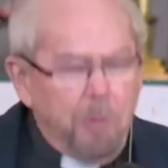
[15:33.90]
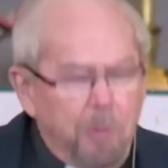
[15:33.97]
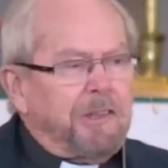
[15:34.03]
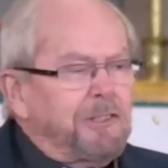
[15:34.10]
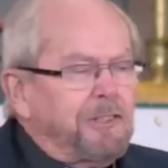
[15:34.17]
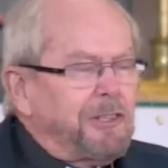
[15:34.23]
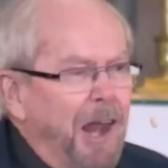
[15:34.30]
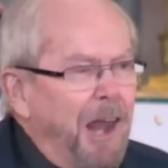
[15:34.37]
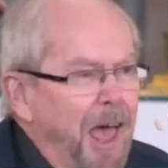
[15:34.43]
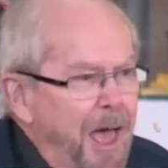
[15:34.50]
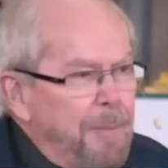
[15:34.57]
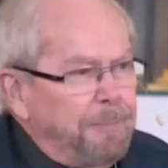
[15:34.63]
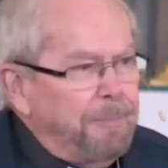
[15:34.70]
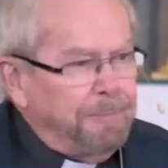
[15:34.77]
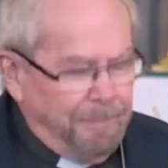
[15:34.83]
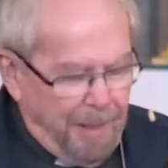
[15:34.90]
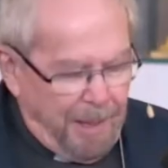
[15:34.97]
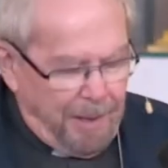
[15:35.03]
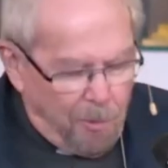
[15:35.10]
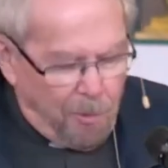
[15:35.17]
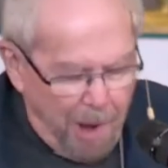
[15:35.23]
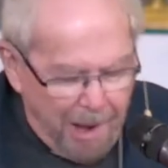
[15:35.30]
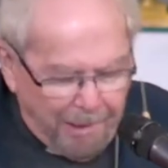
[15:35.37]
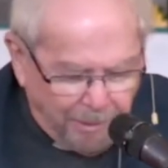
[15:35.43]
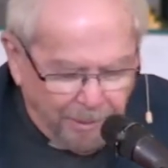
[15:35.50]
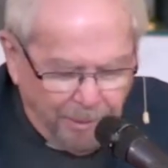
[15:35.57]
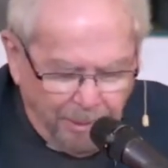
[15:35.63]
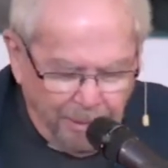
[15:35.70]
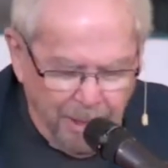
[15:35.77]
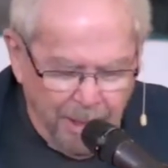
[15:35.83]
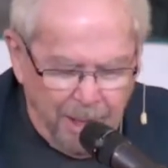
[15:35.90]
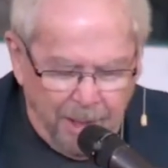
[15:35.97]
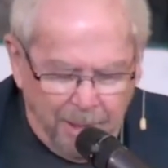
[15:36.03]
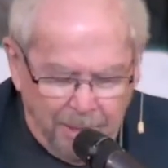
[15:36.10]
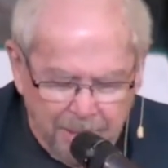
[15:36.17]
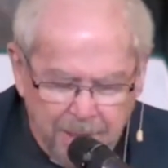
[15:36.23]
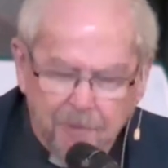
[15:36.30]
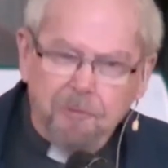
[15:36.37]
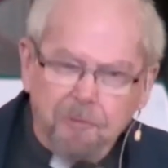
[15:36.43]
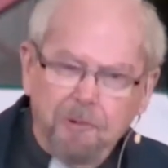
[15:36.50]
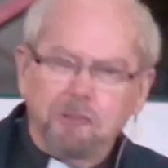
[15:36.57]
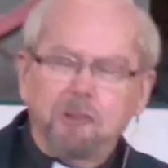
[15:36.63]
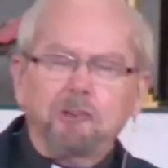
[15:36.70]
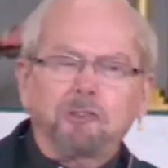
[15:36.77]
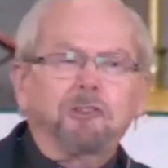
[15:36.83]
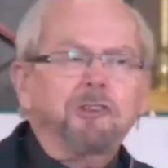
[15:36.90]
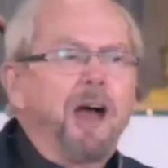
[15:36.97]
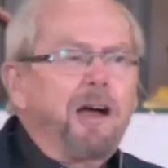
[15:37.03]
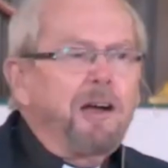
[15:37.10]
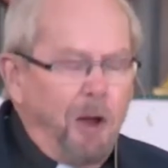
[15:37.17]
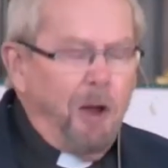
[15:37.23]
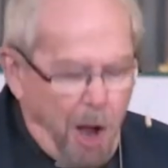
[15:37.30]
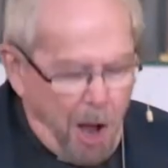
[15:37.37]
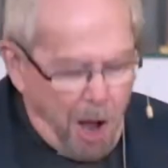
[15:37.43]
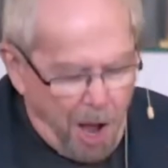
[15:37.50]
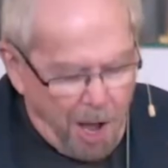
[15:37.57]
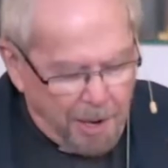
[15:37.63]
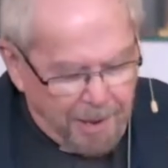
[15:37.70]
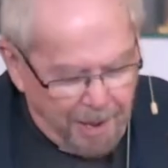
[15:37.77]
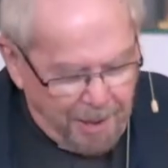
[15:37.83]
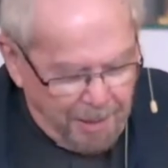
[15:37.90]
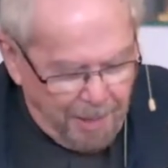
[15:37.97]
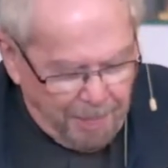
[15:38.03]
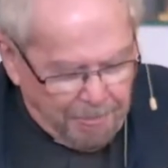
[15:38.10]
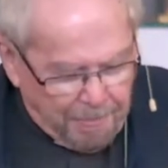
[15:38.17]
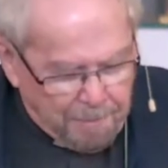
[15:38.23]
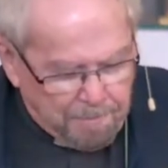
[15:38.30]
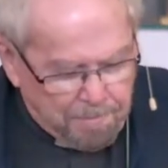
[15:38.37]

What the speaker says: And so with a slam and a rattle, the officious young guard